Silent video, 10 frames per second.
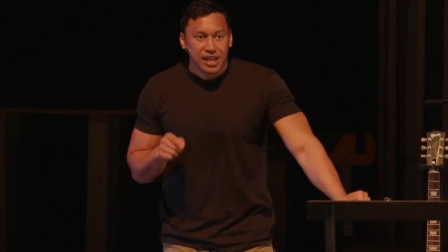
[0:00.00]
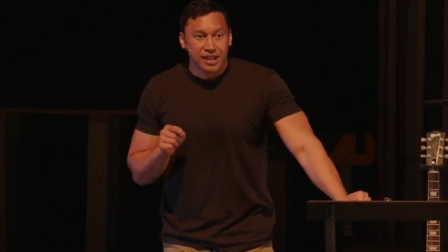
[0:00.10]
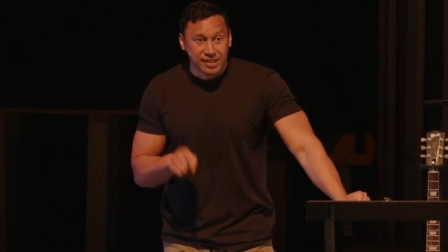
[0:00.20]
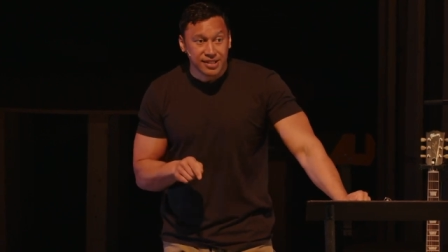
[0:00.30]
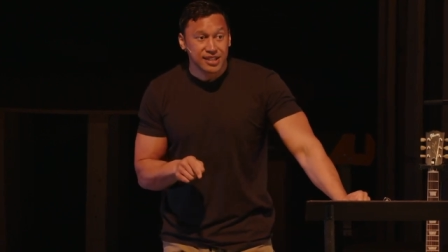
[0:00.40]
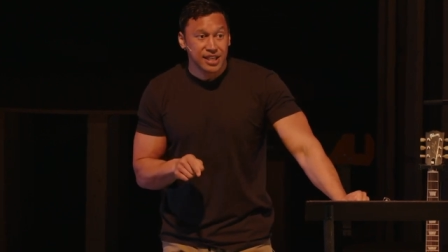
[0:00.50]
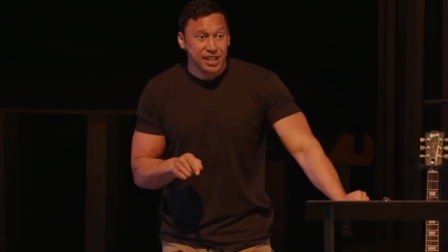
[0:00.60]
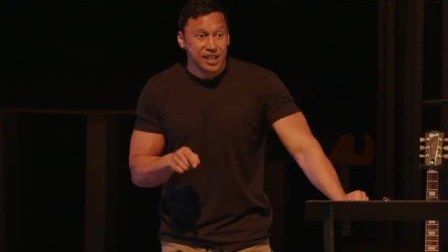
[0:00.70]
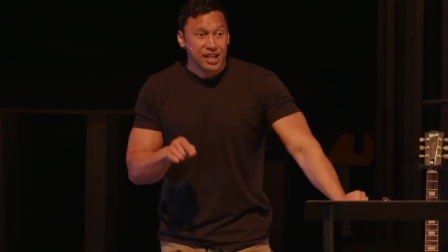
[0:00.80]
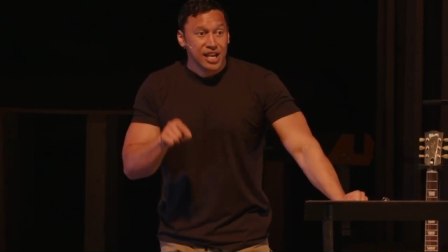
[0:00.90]
and
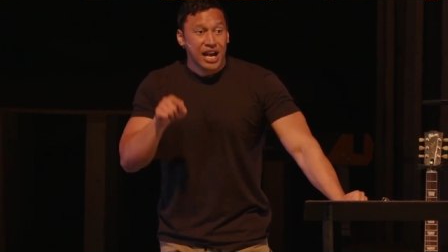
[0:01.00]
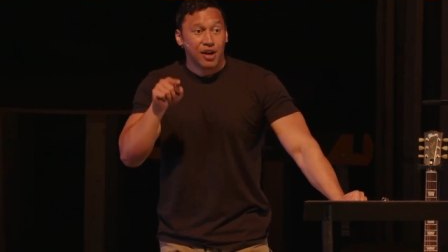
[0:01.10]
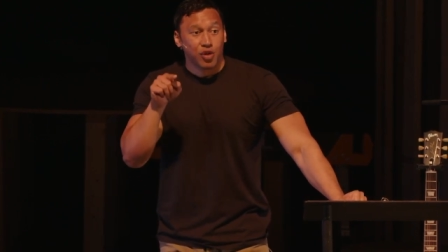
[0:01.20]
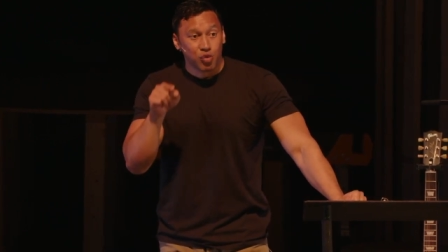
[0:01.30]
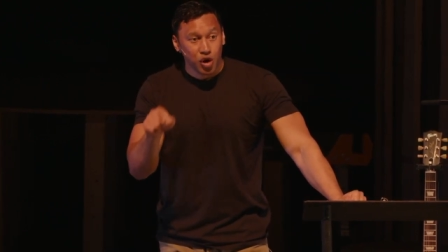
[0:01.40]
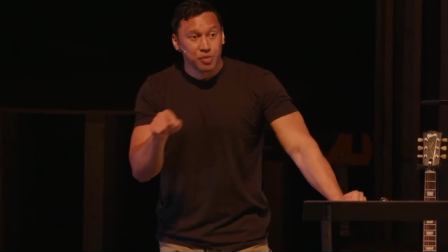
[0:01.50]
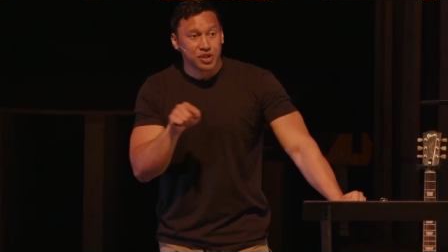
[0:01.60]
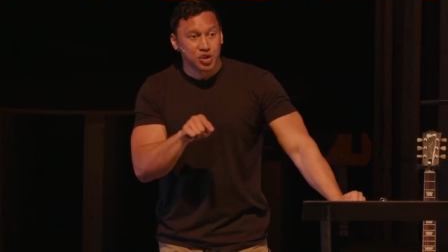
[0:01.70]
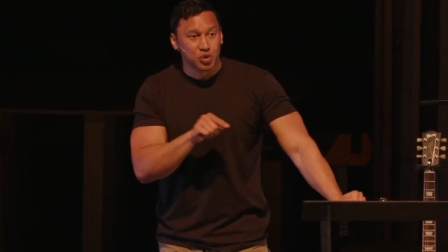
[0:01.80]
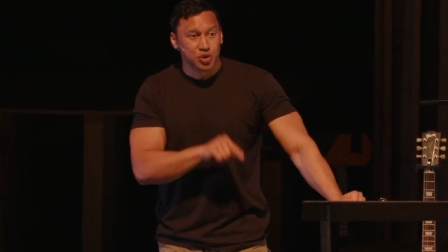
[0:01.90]
see how the
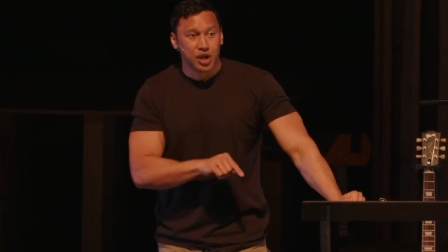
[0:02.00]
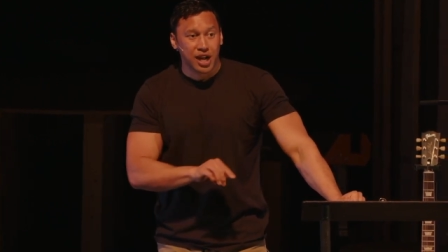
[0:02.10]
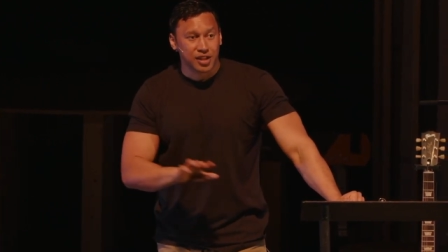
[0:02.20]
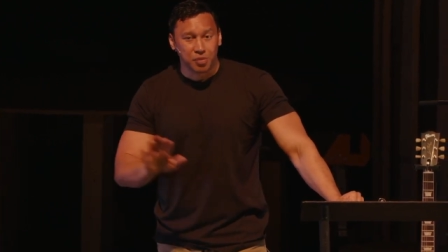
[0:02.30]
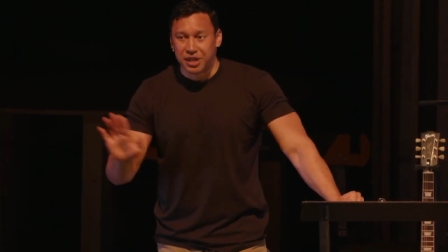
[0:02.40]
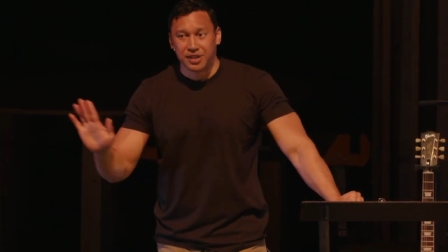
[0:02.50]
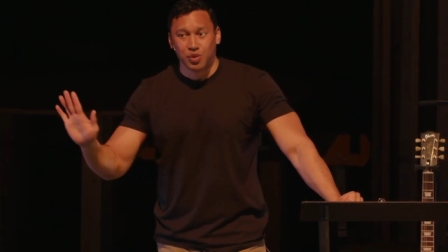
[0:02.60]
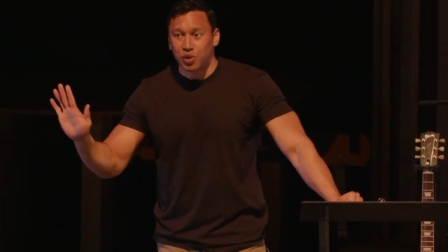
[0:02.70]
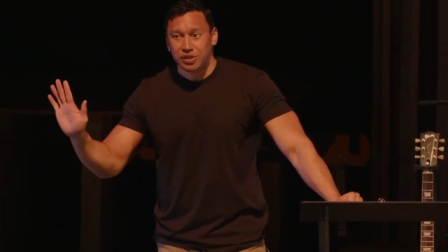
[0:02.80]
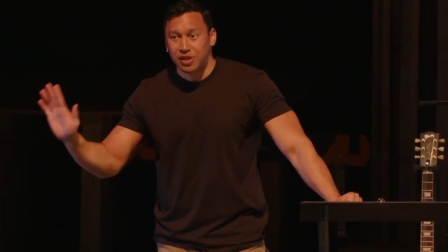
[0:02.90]
Roman soldier got there because
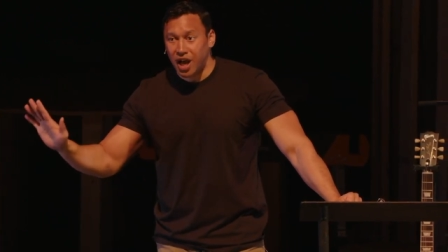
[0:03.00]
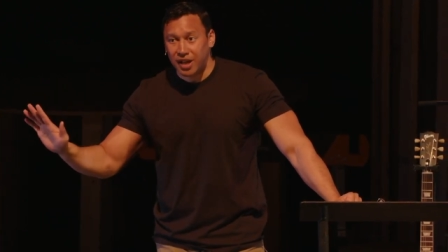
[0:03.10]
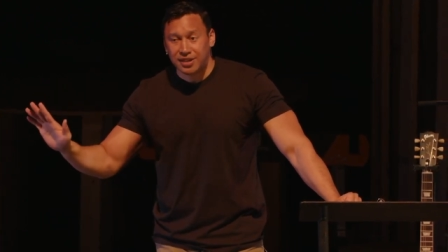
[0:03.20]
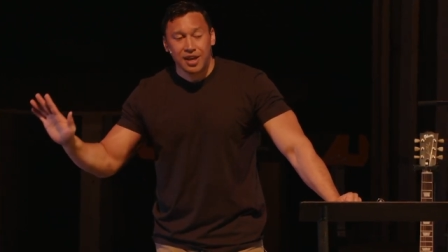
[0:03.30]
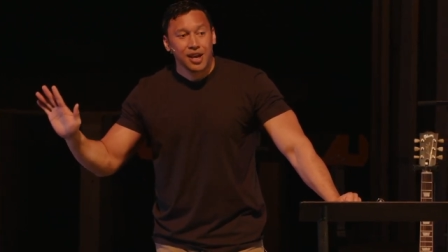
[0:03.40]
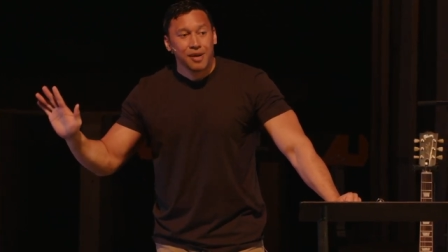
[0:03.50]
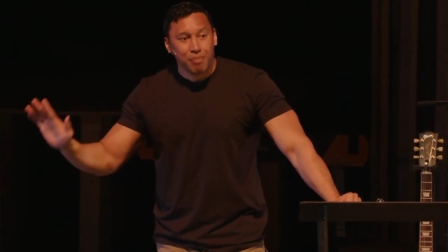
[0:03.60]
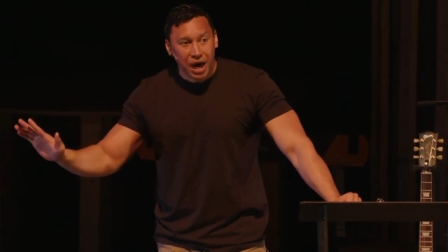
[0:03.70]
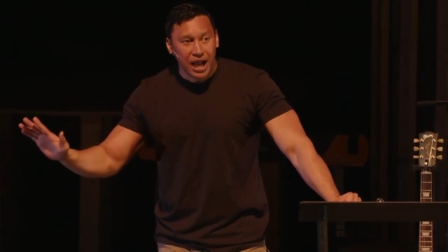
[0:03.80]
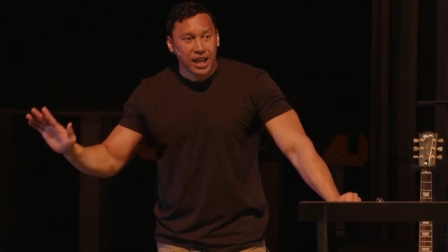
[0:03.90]
it was not
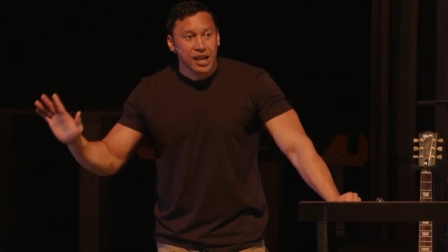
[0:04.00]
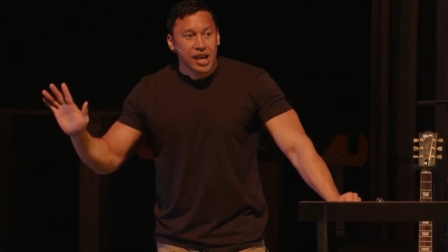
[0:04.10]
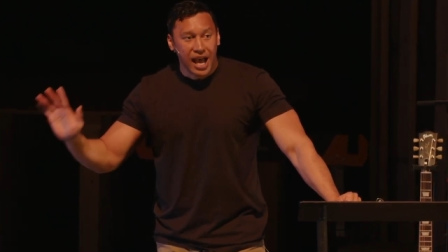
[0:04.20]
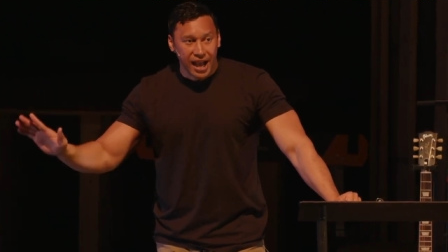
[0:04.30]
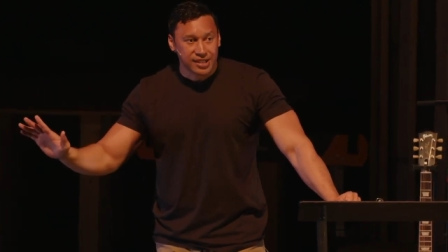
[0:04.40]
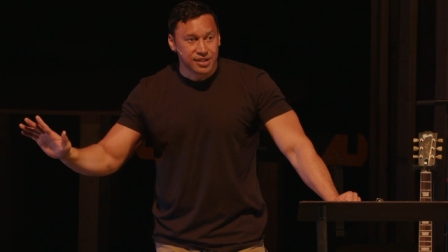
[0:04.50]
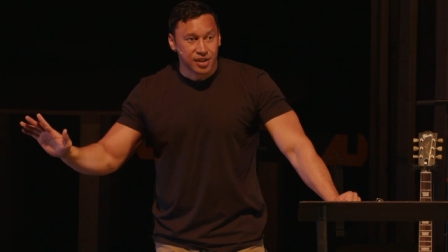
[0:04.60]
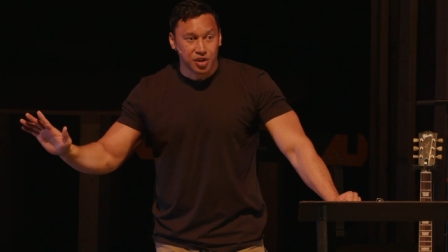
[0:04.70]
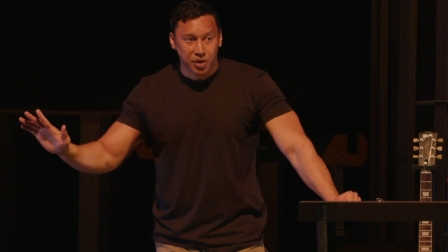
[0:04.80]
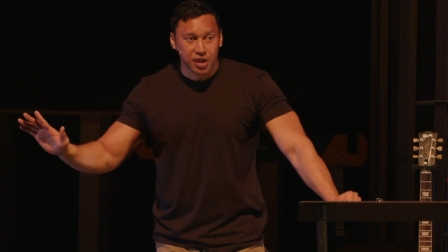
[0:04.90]
by
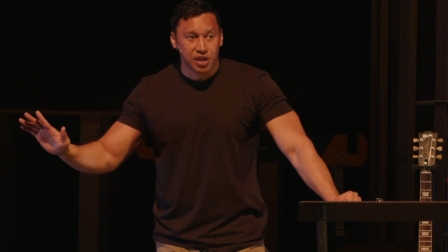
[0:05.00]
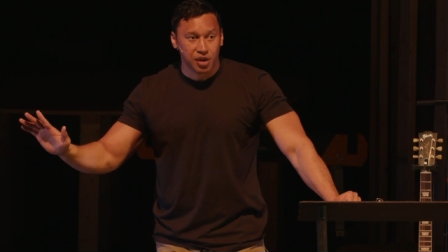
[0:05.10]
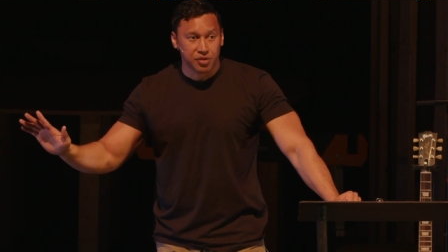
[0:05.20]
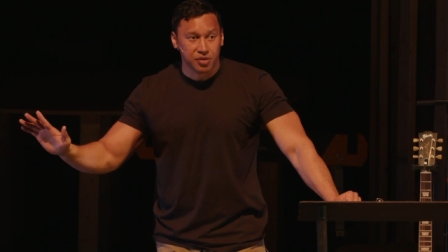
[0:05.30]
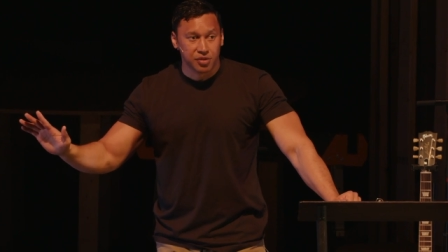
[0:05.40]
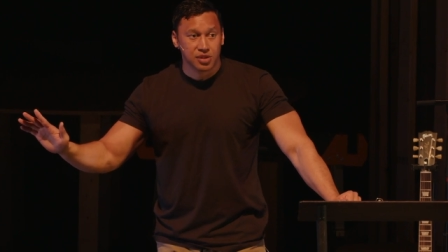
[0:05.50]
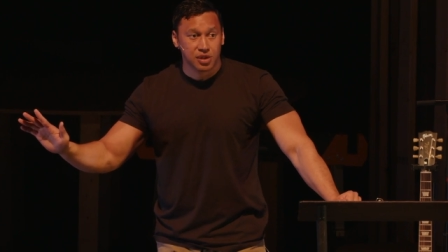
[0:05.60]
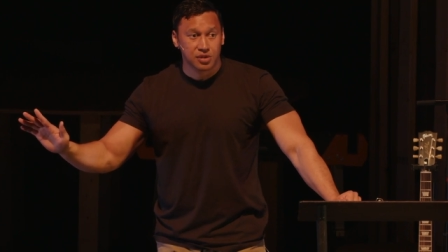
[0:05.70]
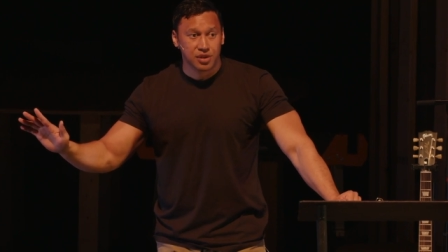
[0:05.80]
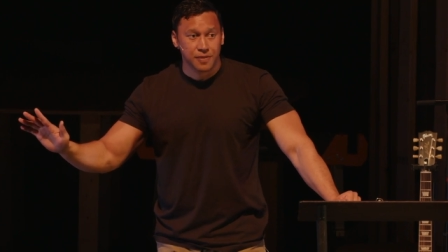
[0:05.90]
accident. You ready to go through this,
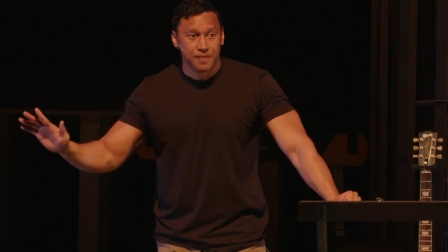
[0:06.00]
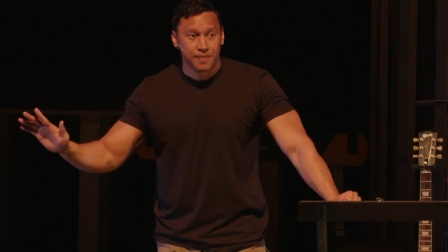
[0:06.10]
church?